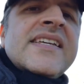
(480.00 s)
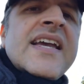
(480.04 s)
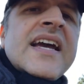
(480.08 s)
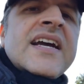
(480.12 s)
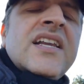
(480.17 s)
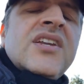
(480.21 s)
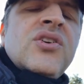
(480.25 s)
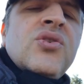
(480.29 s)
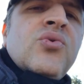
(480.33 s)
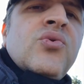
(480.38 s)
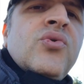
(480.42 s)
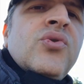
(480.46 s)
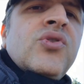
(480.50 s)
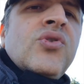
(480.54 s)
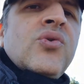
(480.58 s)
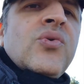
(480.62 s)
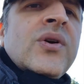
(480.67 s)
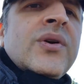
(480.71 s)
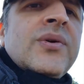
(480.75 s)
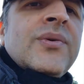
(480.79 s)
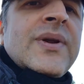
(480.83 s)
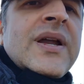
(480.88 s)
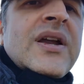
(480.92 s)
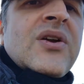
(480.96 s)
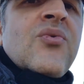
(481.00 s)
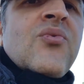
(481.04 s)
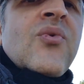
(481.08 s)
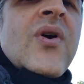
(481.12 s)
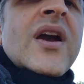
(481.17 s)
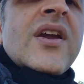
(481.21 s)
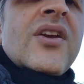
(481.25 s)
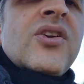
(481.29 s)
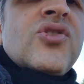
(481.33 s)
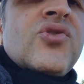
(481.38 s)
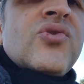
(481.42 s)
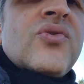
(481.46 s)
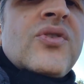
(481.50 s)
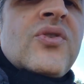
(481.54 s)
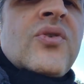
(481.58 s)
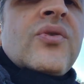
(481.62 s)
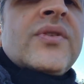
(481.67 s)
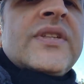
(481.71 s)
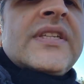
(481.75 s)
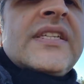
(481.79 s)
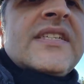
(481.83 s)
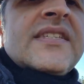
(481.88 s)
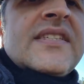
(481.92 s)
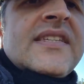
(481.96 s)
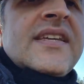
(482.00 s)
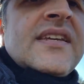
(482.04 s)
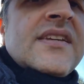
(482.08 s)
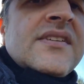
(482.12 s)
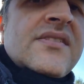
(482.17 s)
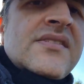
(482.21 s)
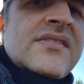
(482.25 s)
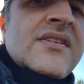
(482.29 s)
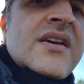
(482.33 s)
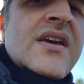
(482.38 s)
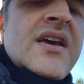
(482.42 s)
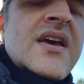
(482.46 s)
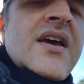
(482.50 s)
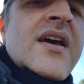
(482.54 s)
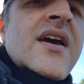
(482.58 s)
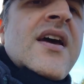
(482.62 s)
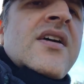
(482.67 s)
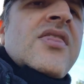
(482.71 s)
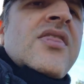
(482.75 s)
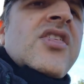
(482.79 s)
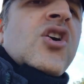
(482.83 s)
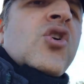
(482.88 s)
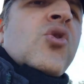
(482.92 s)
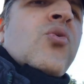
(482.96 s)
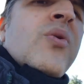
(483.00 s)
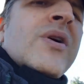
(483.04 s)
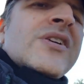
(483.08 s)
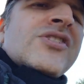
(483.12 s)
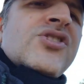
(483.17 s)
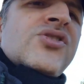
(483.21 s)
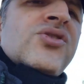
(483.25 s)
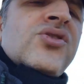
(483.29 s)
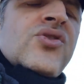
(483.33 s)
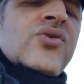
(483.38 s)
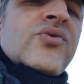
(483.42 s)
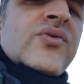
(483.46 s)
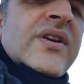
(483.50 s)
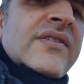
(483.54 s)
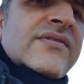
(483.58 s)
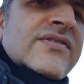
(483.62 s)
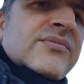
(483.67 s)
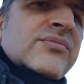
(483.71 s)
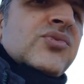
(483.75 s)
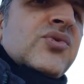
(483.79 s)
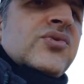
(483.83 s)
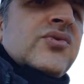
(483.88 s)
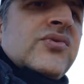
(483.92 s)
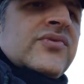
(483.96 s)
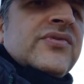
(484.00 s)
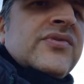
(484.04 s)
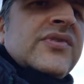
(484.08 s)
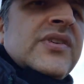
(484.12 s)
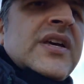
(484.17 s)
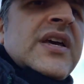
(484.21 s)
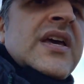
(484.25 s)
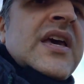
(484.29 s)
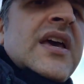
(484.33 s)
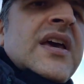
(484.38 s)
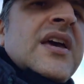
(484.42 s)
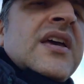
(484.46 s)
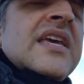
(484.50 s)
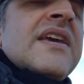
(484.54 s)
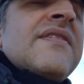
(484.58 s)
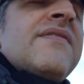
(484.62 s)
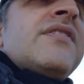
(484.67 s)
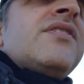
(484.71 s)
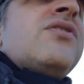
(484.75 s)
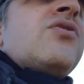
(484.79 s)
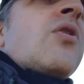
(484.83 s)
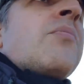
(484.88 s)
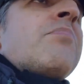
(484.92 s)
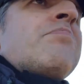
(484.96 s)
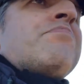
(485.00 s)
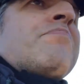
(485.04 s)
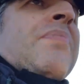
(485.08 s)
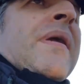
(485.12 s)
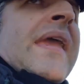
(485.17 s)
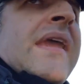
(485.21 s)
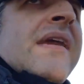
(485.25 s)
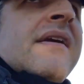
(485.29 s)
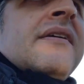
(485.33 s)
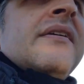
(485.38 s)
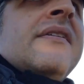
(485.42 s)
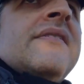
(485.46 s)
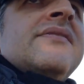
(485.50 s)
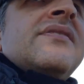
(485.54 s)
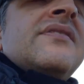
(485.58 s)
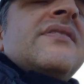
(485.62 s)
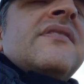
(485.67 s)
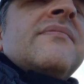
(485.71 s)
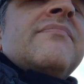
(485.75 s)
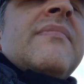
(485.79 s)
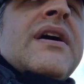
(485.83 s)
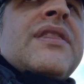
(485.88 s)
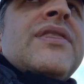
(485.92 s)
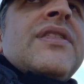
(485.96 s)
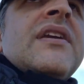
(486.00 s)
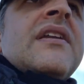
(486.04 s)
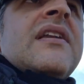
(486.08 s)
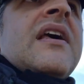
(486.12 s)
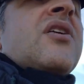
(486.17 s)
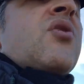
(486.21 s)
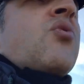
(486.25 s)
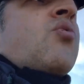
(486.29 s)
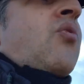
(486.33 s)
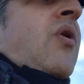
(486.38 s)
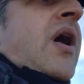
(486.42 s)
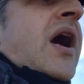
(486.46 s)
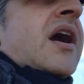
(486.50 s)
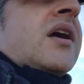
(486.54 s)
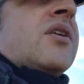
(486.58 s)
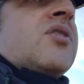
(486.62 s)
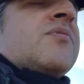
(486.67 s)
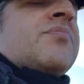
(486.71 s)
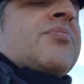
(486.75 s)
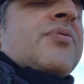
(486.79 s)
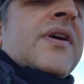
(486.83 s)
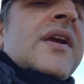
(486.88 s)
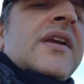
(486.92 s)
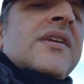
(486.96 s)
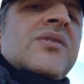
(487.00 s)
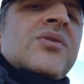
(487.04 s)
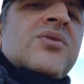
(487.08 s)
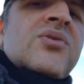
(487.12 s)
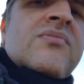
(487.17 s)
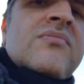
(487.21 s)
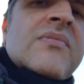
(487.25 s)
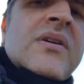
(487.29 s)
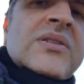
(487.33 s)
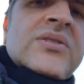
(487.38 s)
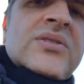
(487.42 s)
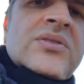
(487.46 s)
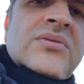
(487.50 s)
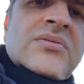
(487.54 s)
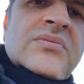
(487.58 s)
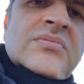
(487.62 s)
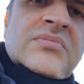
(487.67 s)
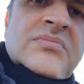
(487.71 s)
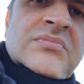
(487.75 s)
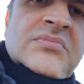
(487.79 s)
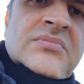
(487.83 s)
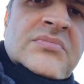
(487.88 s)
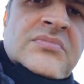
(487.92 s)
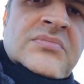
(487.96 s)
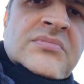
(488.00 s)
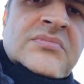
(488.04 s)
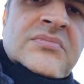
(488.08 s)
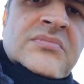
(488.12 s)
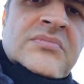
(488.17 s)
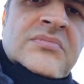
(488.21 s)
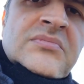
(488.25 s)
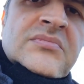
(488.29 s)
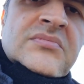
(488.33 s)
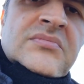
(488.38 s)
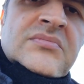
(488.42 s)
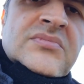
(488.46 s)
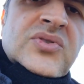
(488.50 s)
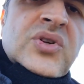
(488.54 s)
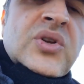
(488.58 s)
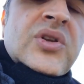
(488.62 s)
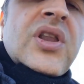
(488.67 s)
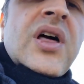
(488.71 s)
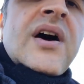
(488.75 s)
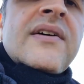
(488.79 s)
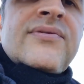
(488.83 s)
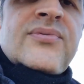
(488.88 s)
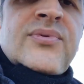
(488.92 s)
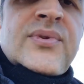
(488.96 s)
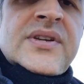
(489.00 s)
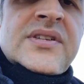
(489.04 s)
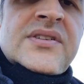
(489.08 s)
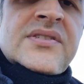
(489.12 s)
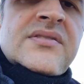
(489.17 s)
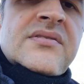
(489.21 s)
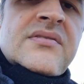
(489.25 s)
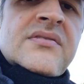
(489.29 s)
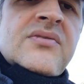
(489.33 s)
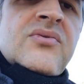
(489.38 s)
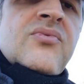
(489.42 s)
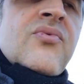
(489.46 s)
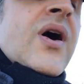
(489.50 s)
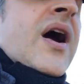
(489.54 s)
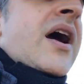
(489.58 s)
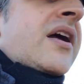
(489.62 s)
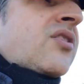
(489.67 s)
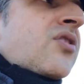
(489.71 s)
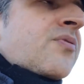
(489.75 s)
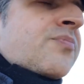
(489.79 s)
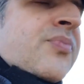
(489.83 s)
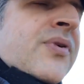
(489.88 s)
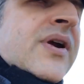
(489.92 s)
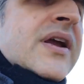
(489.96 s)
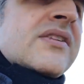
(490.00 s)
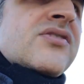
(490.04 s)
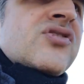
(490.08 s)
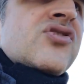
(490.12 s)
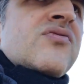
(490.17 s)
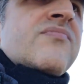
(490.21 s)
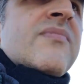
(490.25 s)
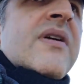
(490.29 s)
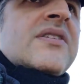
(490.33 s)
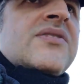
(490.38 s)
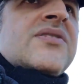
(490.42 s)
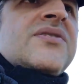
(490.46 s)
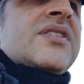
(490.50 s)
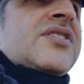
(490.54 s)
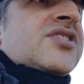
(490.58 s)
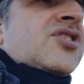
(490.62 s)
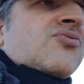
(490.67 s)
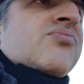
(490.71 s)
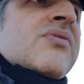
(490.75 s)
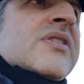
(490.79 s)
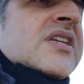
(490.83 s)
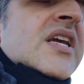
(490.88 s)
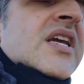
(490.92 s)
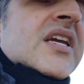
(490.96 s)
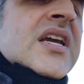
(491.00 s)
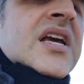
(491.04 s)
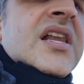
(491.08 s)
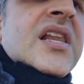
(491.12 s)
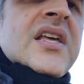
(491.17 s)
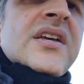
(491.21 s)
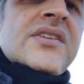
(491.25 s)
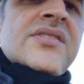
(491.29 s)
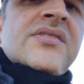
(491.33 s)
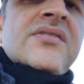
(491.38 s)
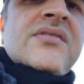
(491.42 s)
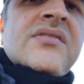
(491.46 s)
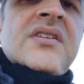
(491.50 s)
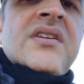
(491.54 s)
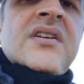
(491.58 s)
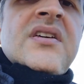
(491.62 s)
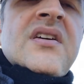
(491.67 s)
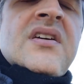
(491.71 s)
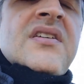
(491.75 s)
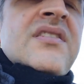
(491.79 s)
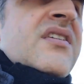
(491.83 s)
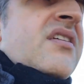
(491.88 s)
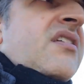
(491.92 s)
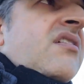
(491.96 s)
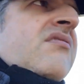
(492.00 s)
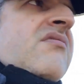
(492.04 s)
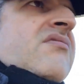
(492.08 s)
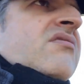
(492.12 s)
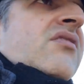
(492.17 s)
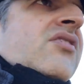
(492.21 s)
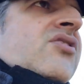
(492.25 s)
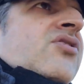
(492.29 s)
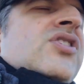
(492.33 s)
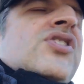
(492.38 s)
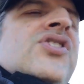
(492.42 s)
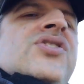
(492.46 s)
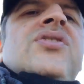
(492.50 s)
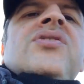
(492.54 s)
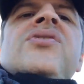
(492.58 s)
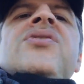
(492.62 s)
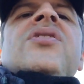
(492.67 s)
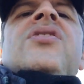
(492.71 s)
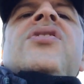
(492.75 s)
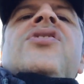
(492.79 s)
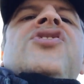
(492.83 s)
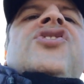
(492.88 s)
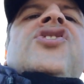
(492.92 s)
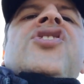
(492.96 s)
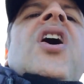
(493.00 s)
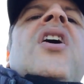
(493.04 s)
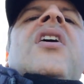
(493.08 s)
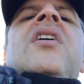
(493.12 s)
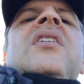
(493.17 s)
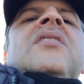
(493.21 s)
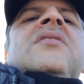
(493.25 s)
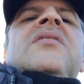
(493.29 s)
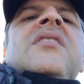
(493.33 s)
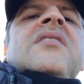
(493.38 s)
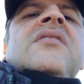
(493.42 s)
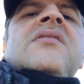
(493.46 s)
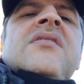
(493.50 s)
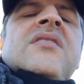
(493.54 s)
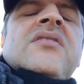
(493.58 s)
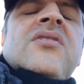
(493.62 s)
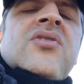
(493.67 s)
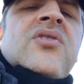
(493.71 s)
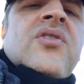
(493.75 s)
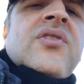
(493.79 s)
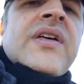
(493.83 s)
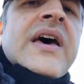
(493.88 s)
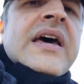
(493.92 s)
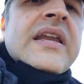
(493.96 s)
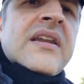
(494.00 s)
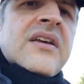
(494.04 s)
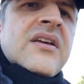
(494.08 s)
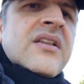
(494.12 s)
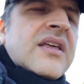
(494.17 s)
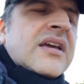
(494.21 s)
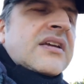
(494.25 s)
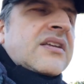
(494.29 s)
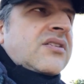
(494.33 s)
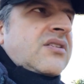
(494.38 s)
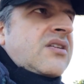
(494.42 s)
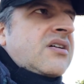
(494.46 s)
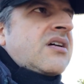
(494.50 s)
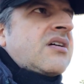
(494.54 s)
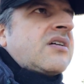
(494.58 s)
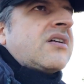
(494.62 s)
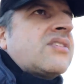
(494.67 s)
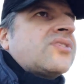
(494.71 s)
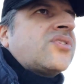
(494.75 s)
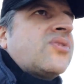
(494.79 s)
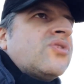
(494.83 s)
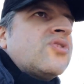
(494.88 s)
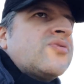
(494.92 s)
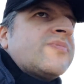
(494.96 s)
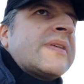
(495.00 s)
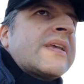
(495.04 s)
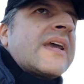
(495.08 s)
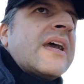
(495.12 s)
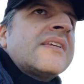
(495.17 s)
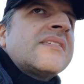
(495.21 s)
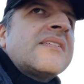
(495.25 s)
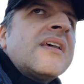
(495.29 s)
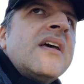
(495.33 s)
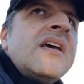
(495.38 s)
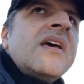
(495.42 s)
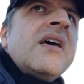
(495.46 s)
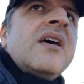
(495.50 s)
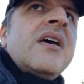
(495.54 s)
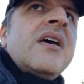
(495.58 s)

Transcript: exactly who you are and why you're doing all these things. They question your every move. Even your parents might think, like, why are you praying so much? Your loved ones, why are you praying so much? This is ridiculous. The, the Christians are charlatans and all that. I like, uh, excuse me, guys.